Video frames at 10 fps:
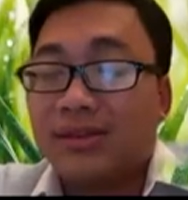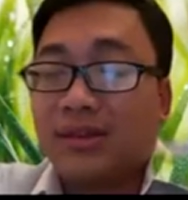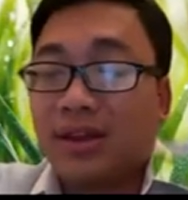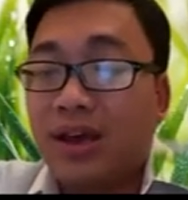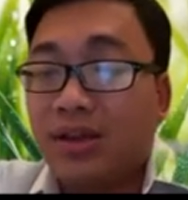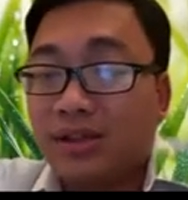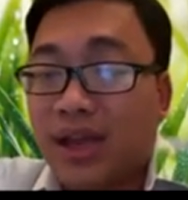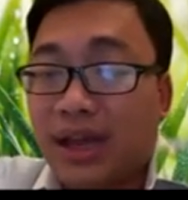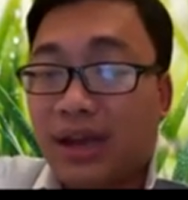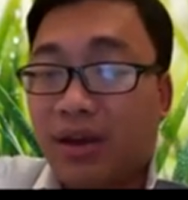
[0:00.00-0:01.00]
the other
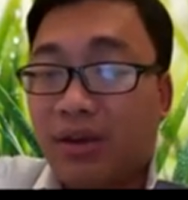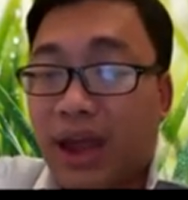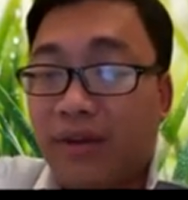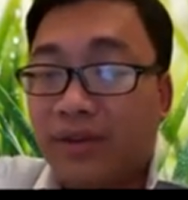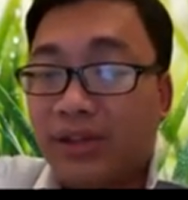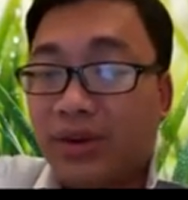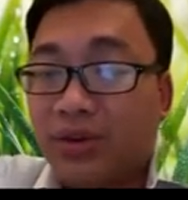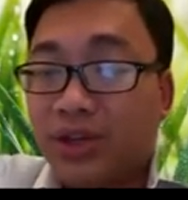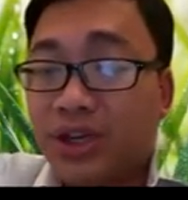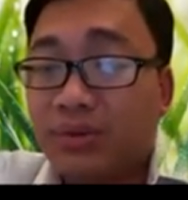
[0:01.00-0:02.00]
side on every single
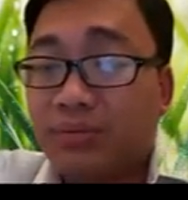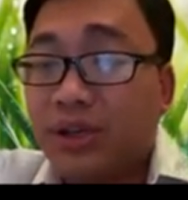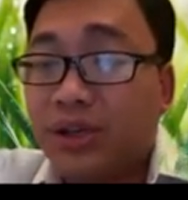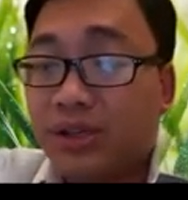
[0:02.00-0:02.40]
term.